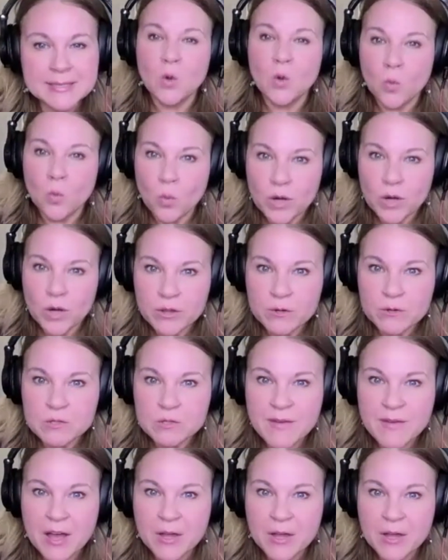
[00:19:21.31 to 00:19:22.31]
One of those
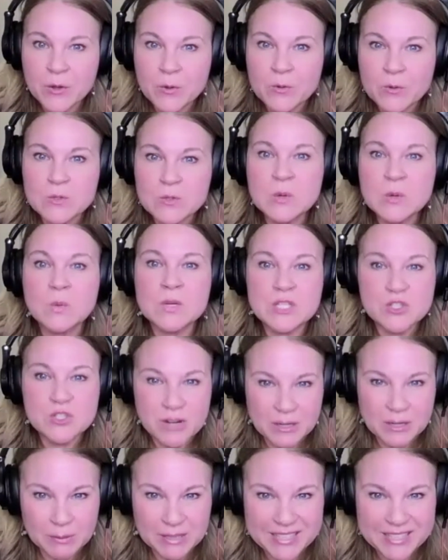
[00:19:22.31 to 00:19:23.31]
values was
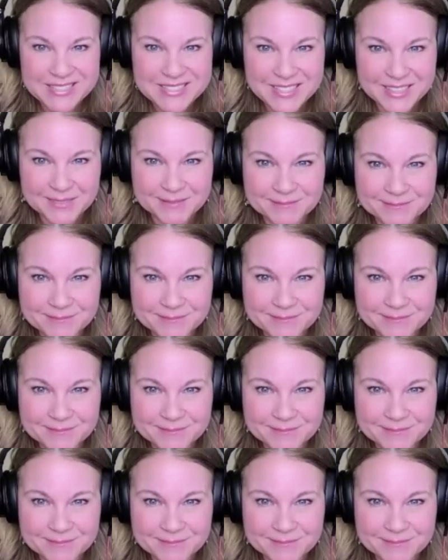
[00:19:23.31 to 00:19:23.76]
trailblazing.